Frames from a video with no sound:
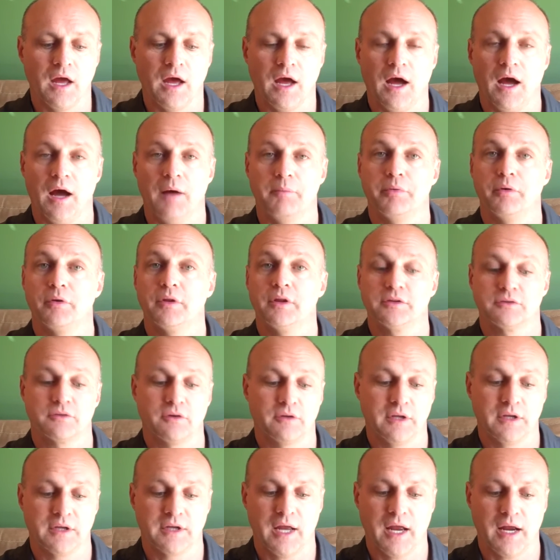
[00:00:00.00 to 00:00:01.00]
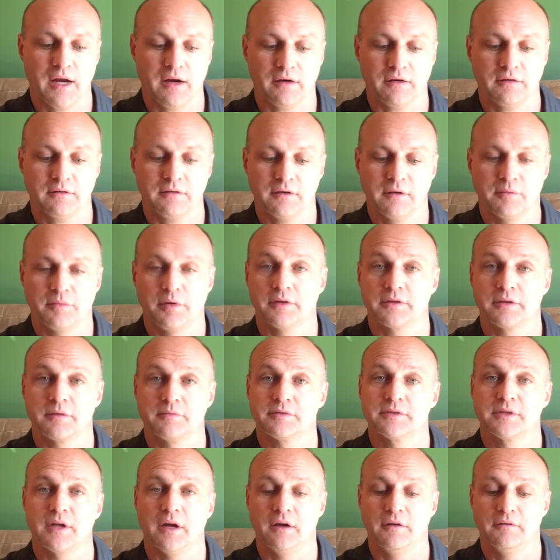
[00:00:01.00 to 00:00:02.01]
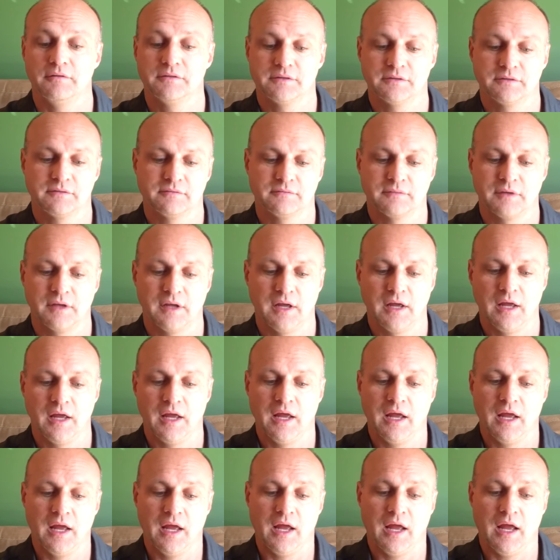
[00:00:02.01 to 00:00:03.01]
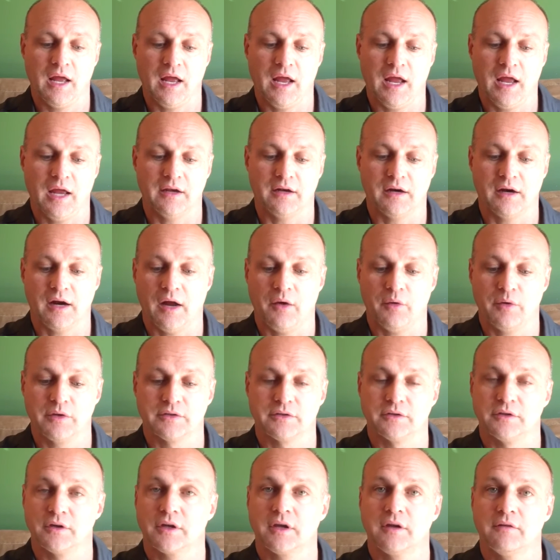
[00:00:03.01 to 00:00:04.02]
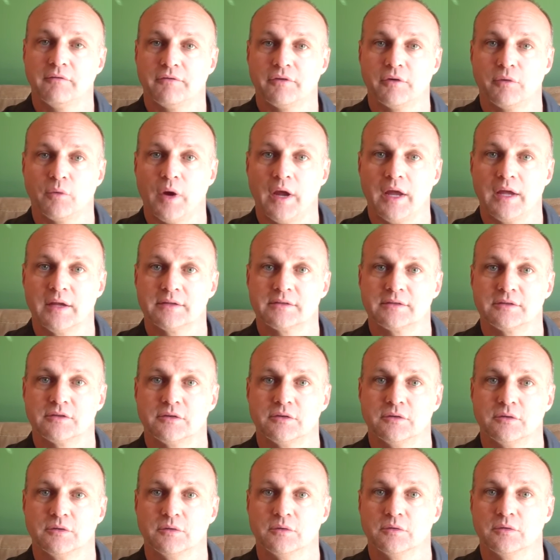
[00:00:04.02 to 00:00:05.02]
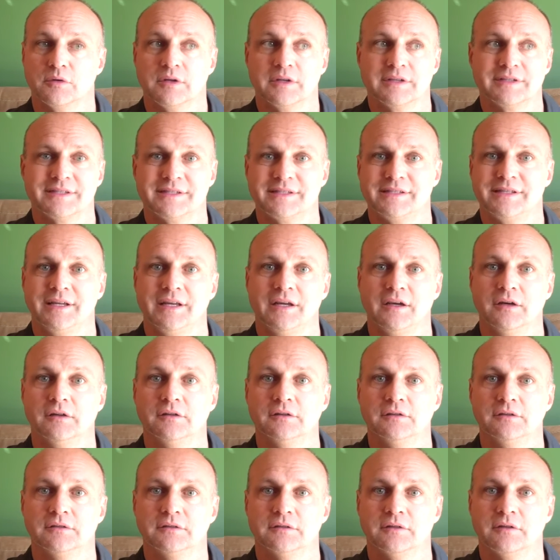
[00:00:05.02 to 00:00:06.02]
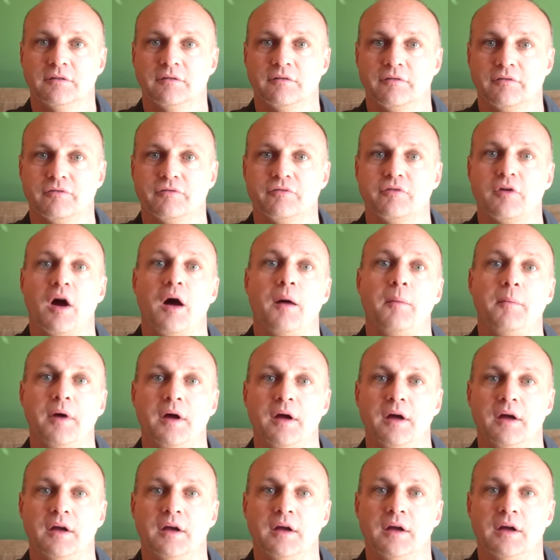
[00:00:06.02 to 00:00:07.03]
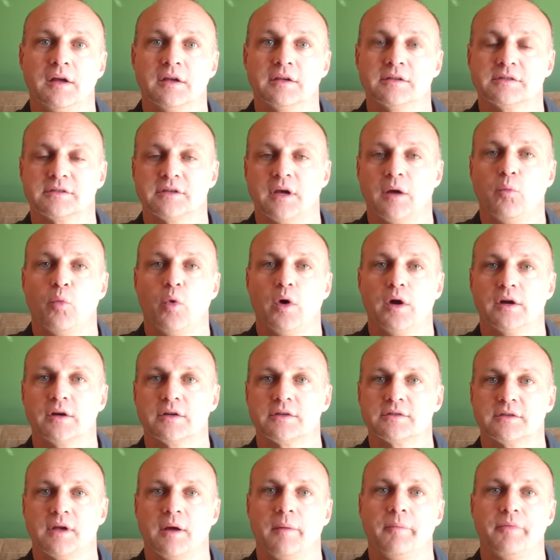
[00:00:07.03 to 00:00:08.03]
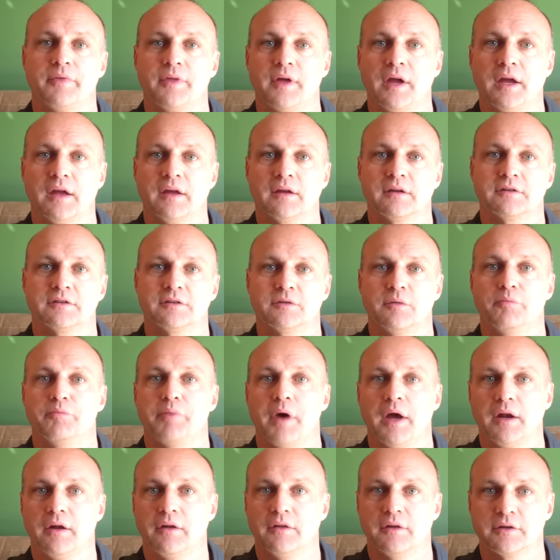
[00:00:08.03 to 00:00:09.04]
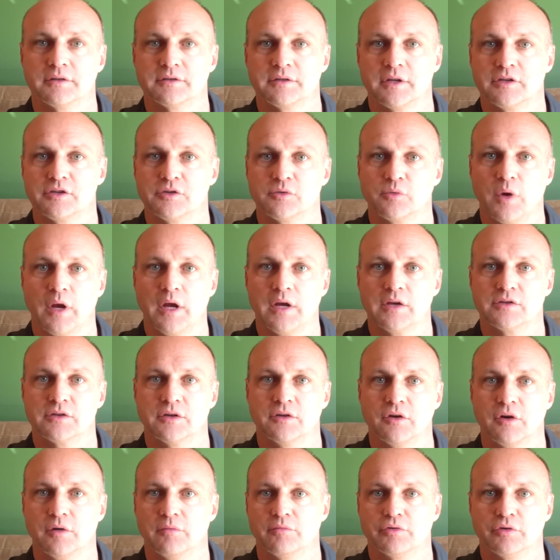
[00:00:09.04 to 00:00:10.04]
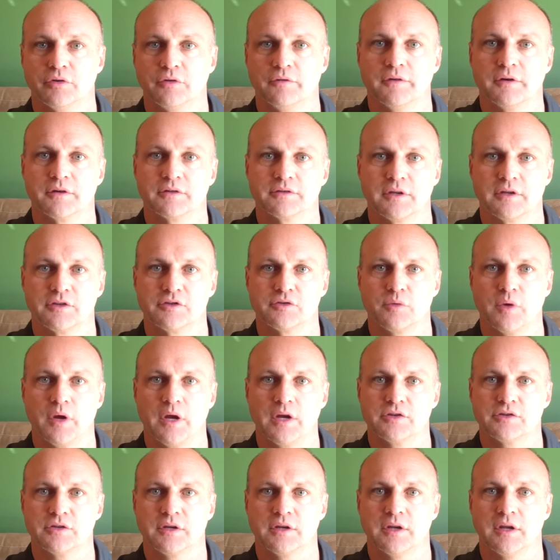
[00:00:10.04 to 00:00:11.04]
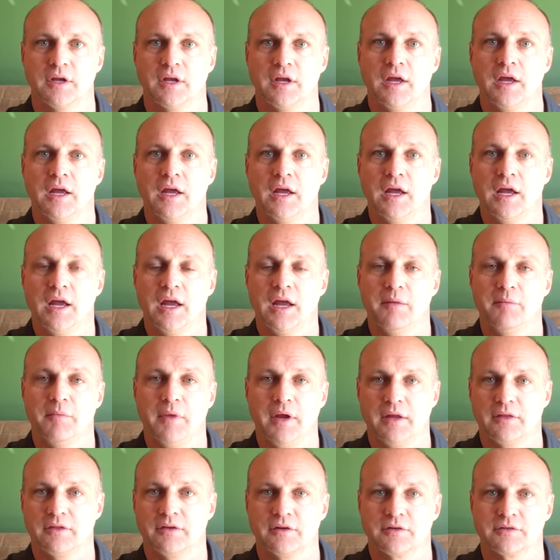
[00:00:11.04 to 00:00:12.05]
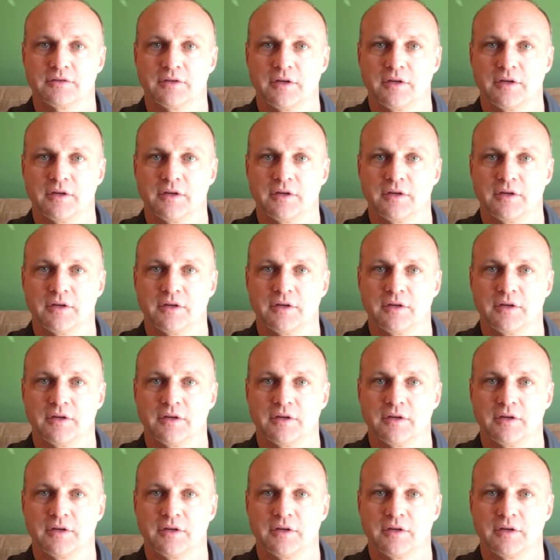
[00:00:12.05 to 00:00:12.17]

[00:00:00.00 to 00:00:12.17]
Uh, bullies only care about themselves and are always looking for ways to steal from someone or something to better their situation or improve their situation and make their